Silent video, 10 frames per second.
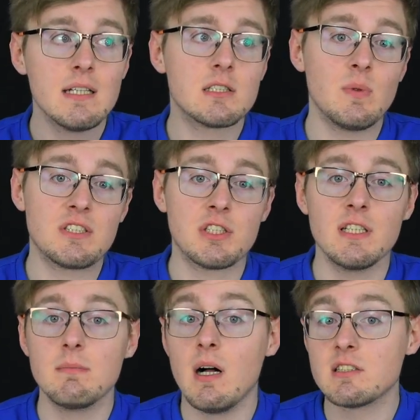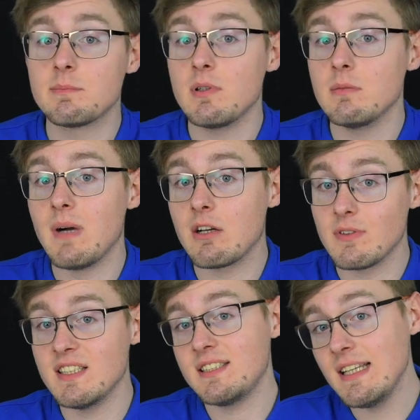switching multiple
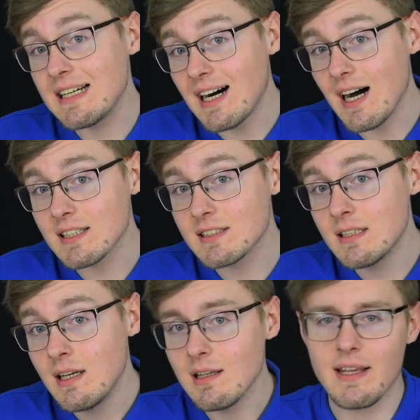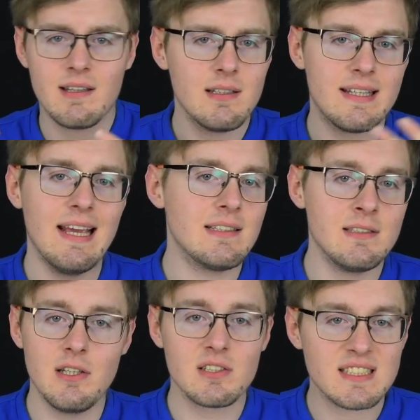microSD cards, like
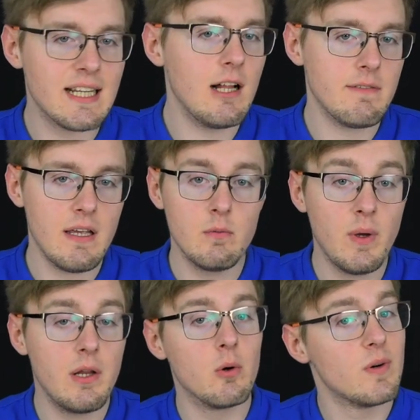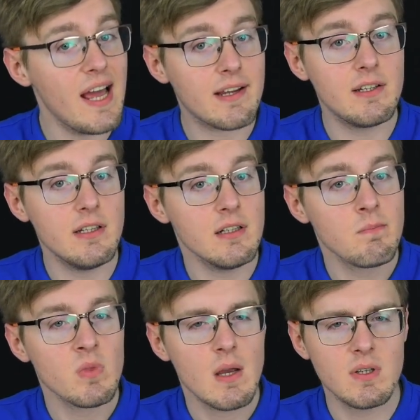getting yourself a video recorder
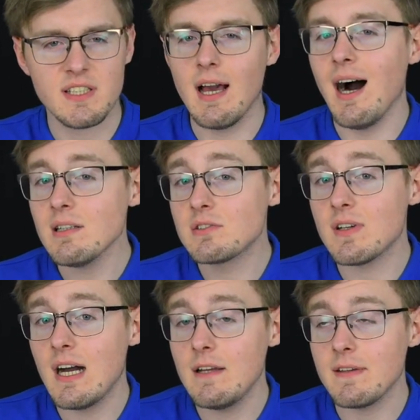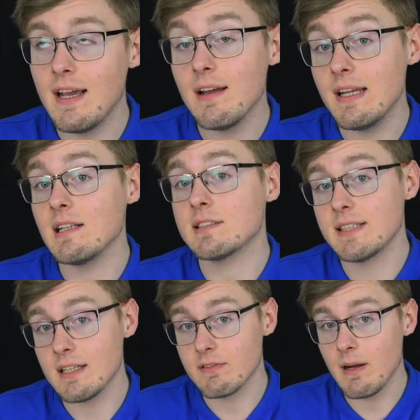with a hard drive, and
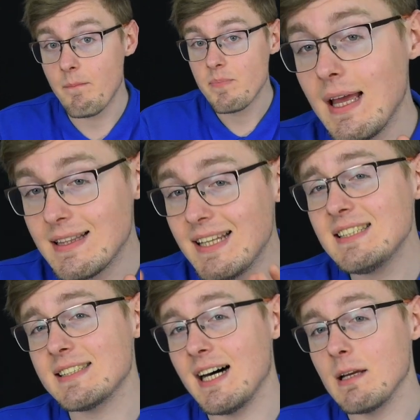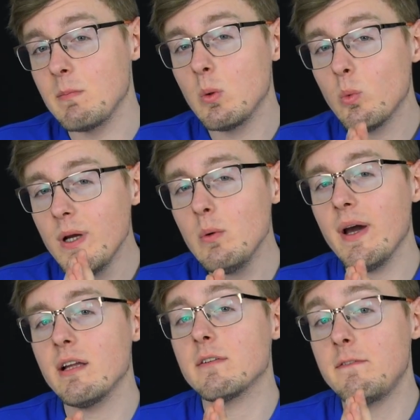etc. And this time, we
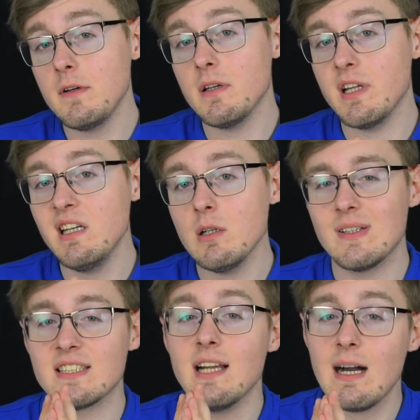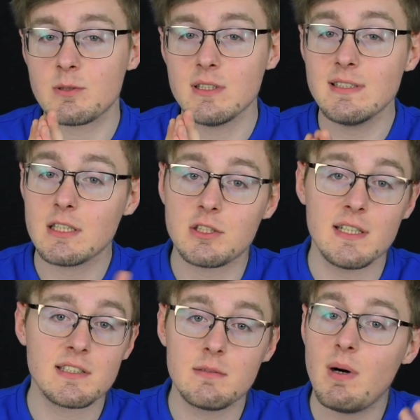went further with an option
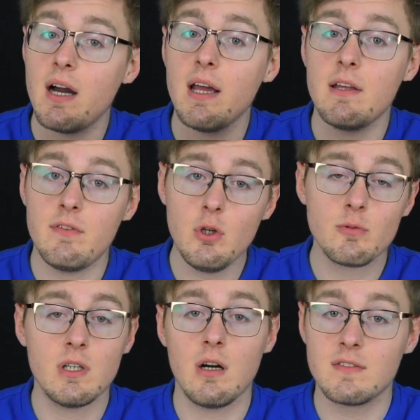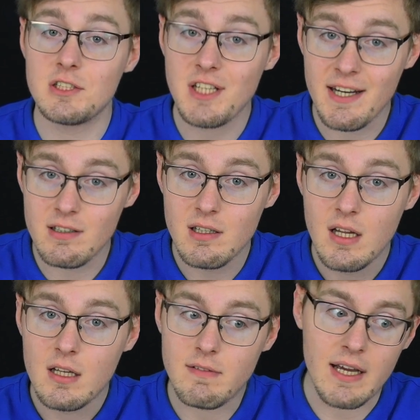suggested by a viewer of the channel,
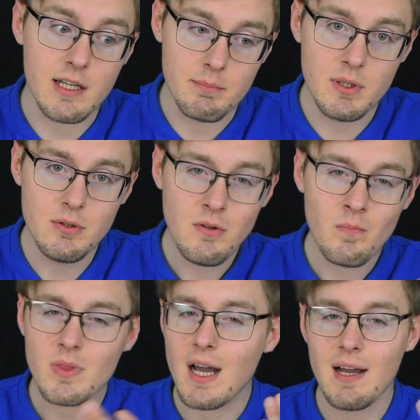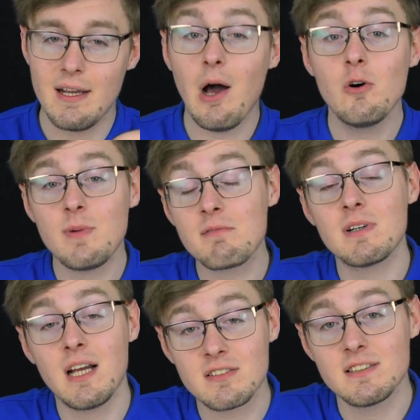Vikaboo, I hope I'm
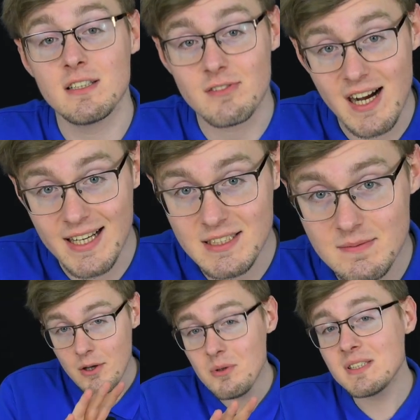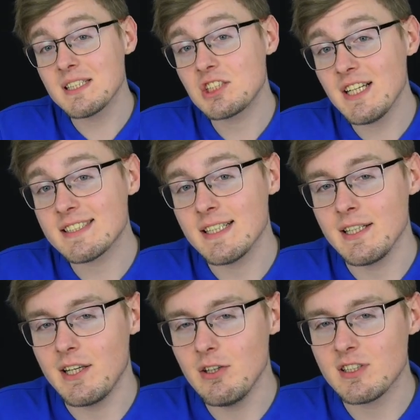pronouncing it right, who suggested
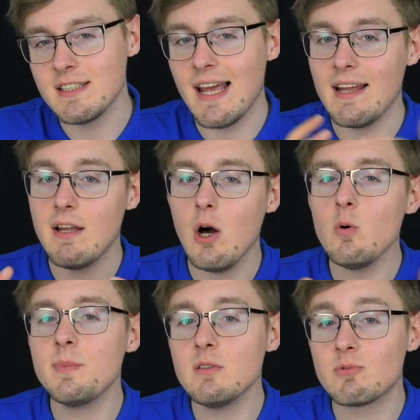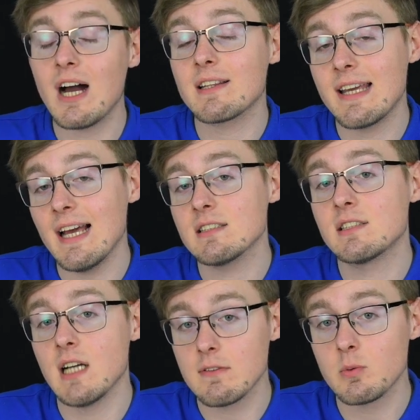using an open broadcast
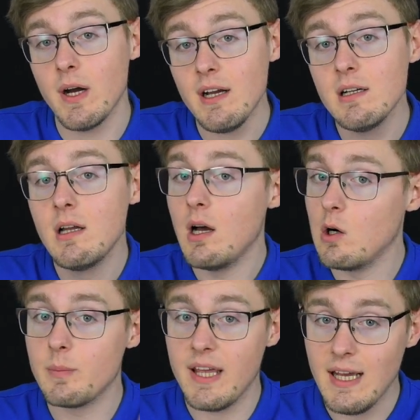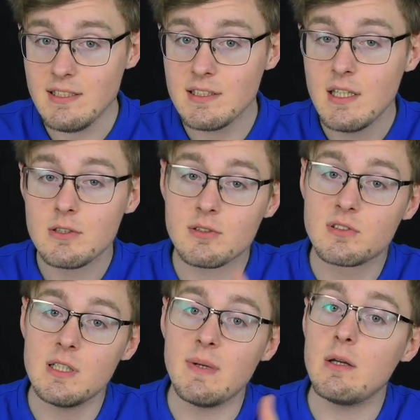software, OBS, to
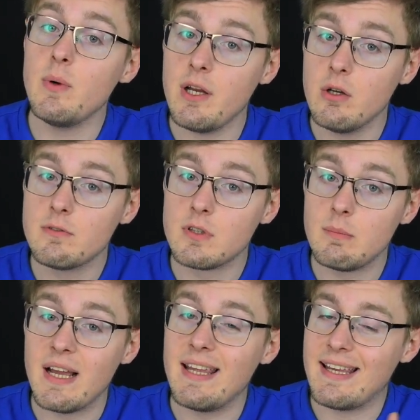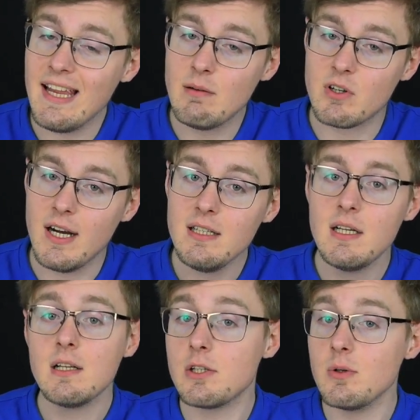stream a video from a camera
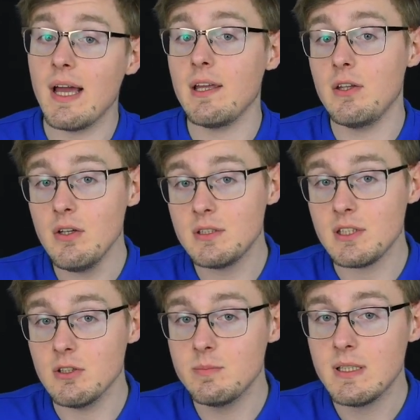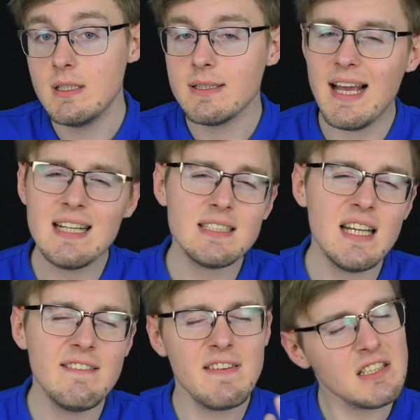to a YouTube that
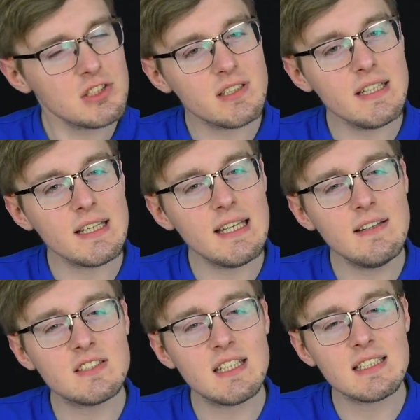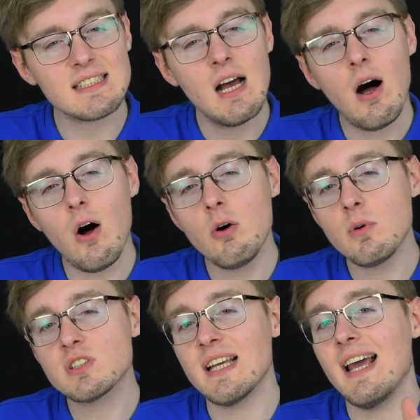eventually gives us
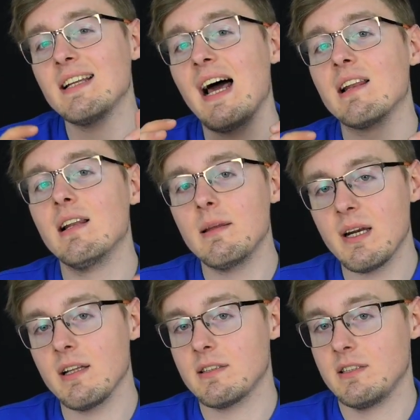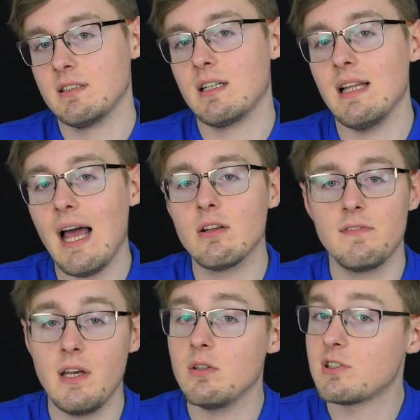almost an unlimited cloud
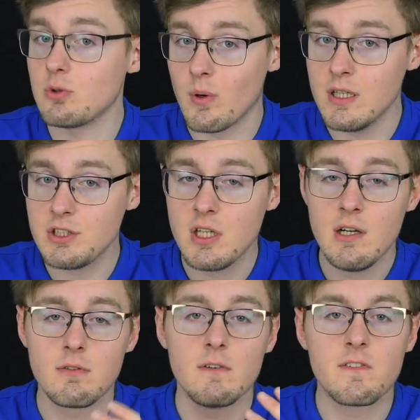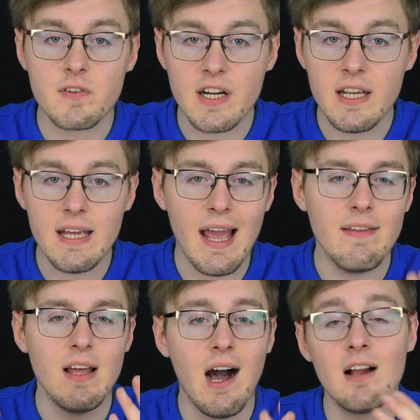video storage for free
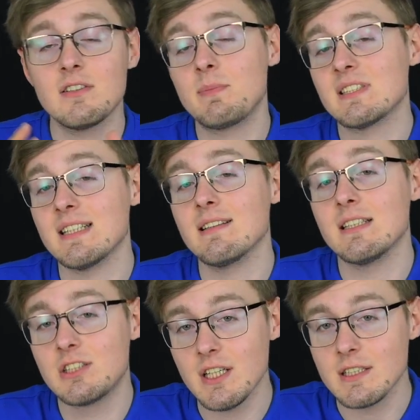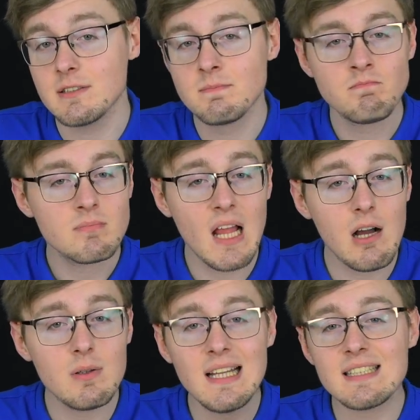and 100% legit.
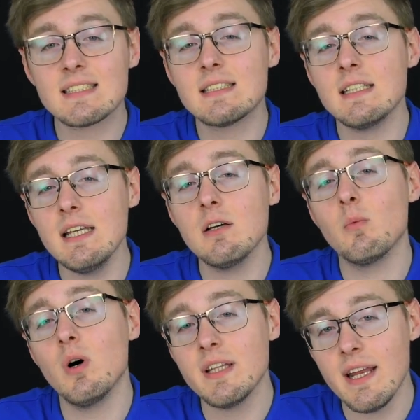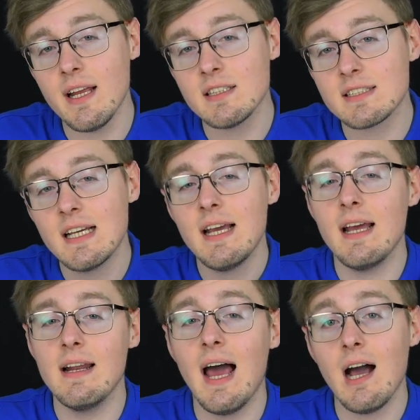Now, let's see what it is
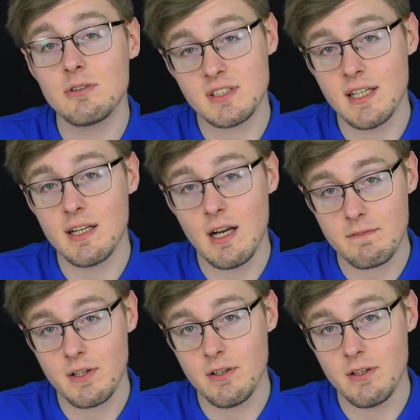and how to set it up for